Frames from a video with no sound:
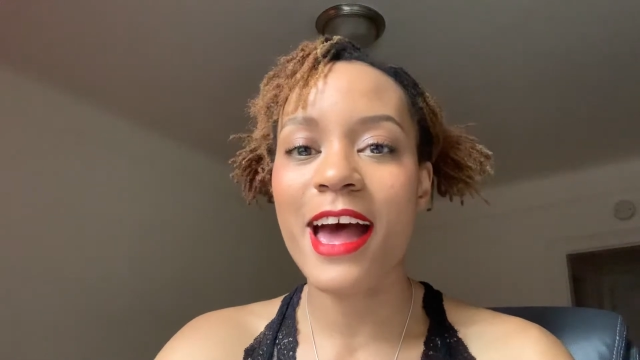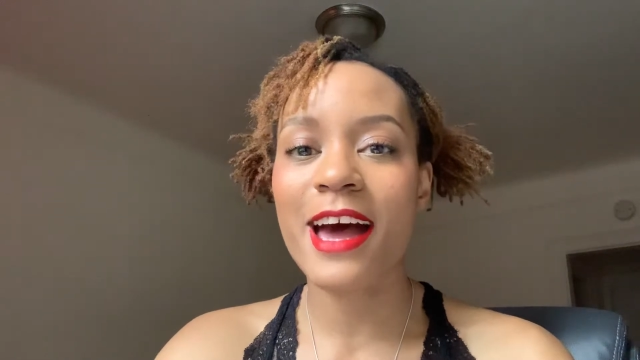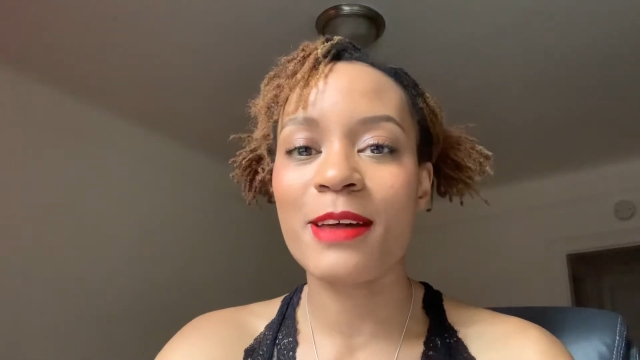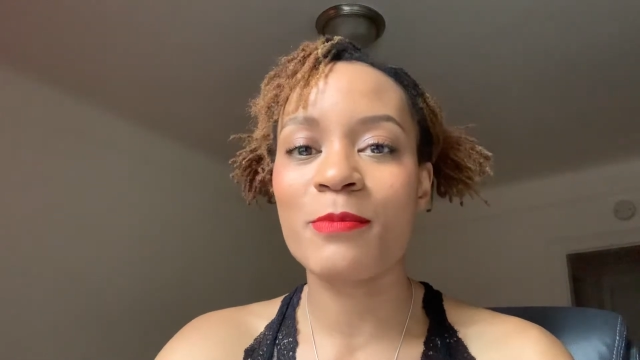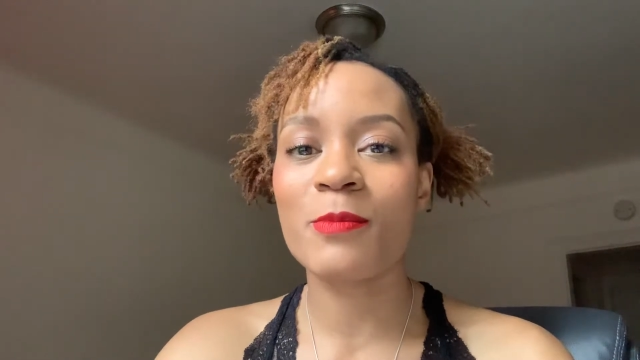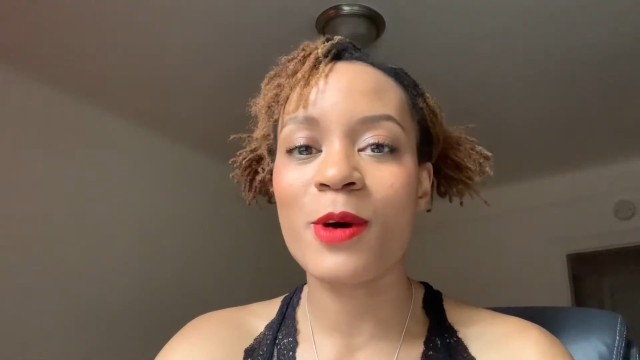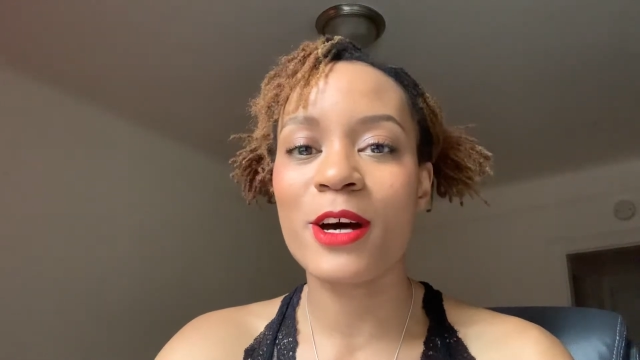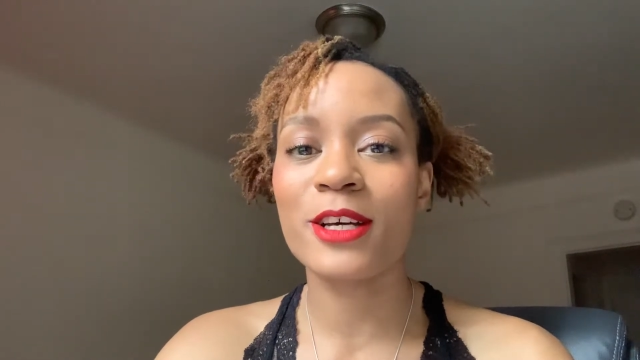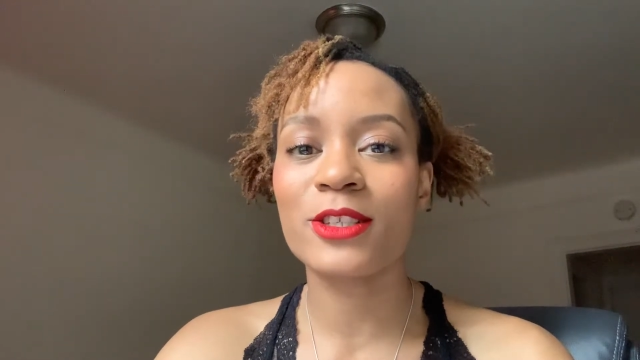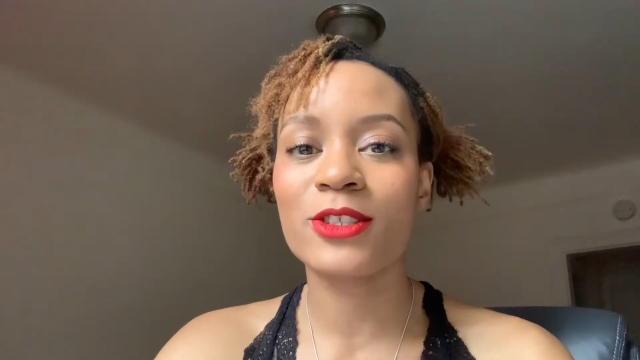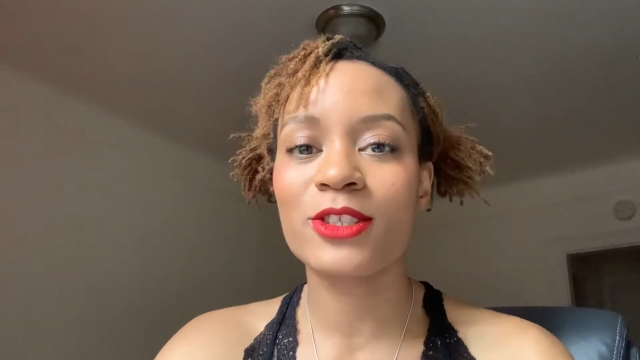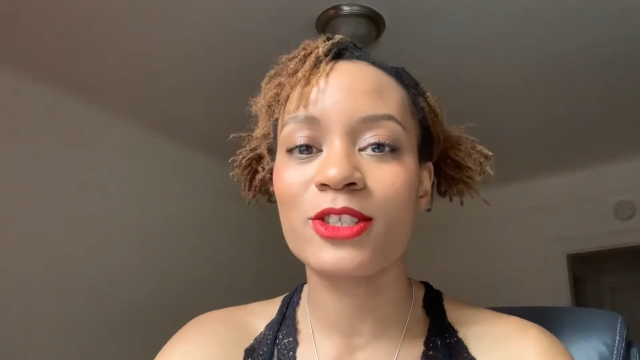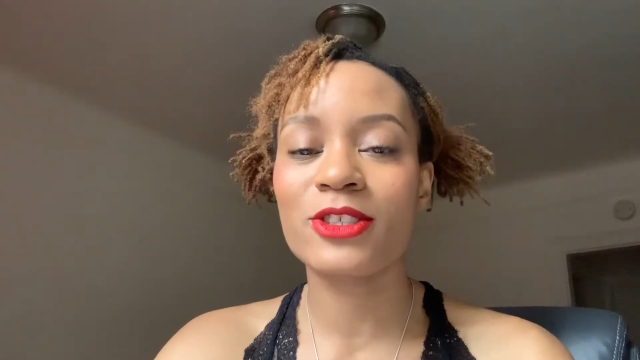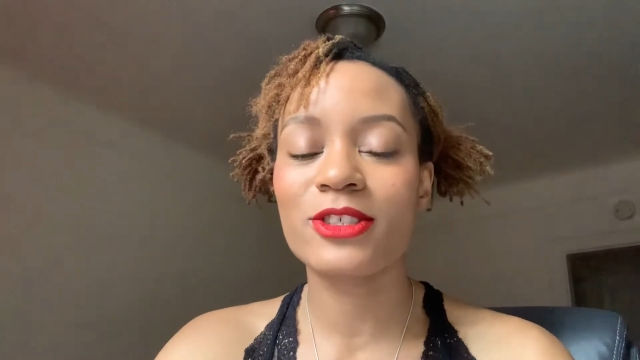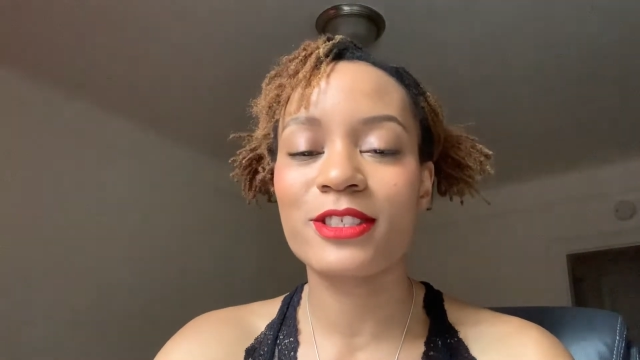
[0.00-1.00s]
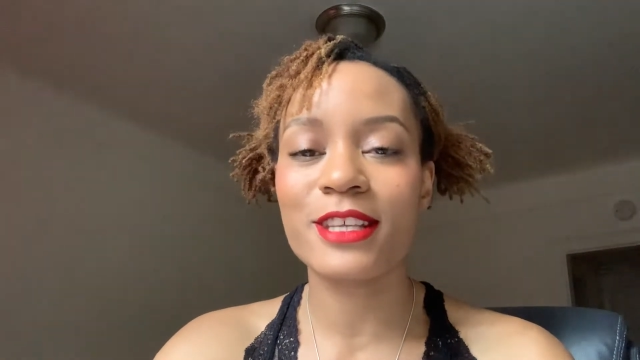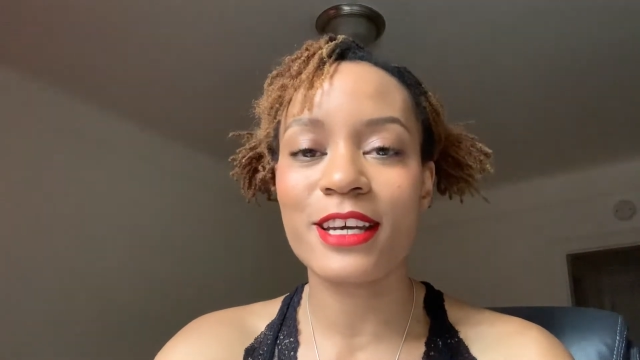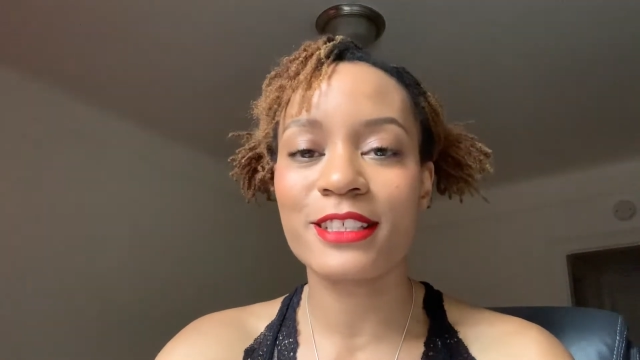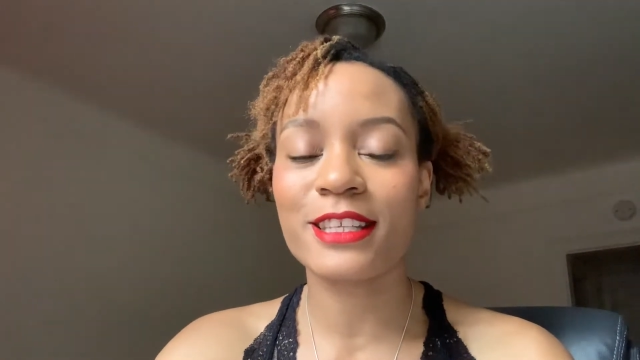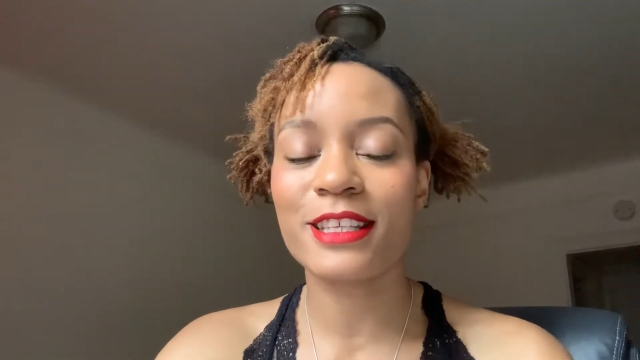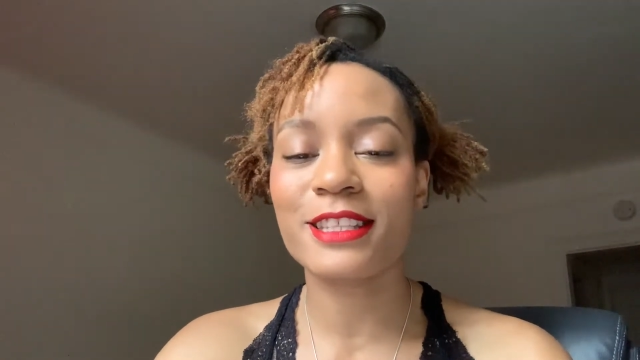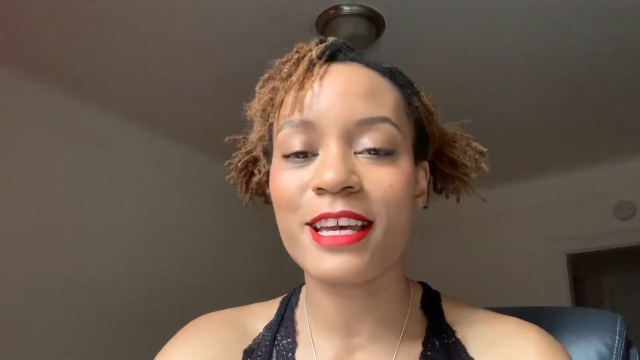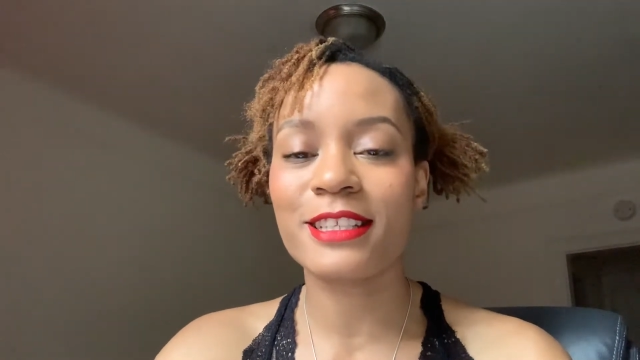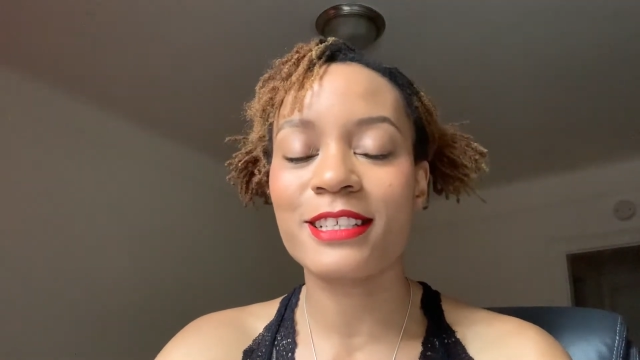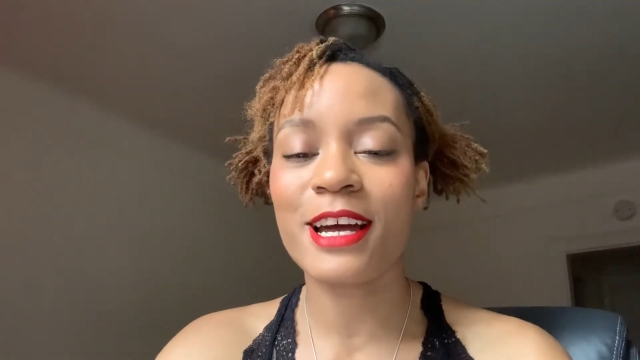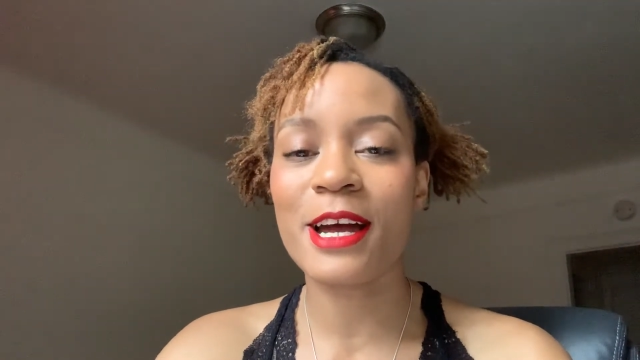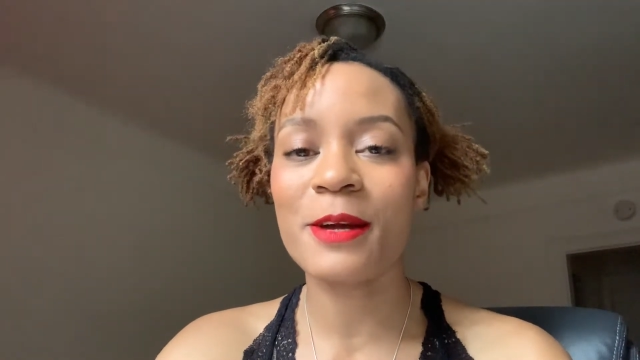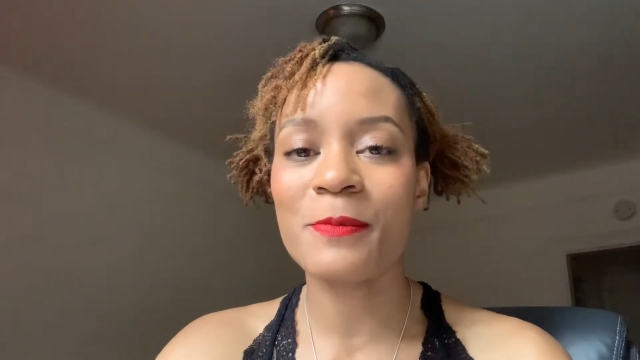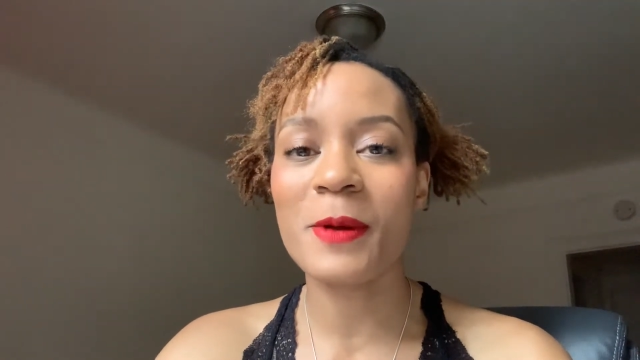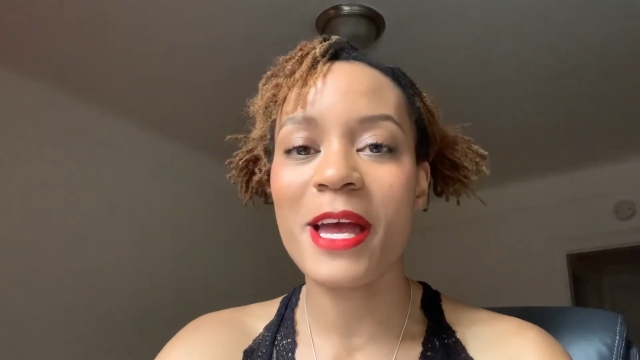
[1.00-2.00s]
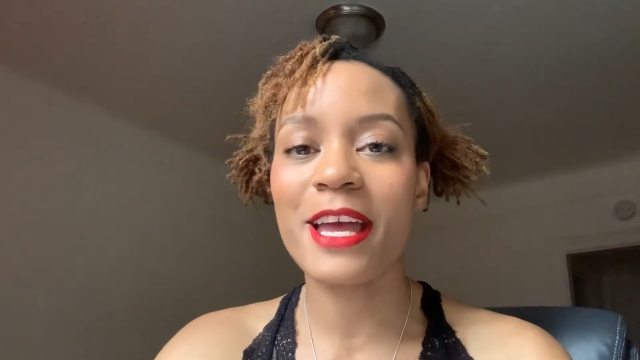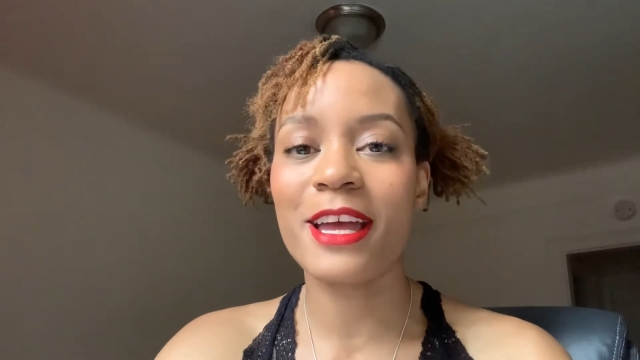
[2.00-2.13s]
had much sex at that time,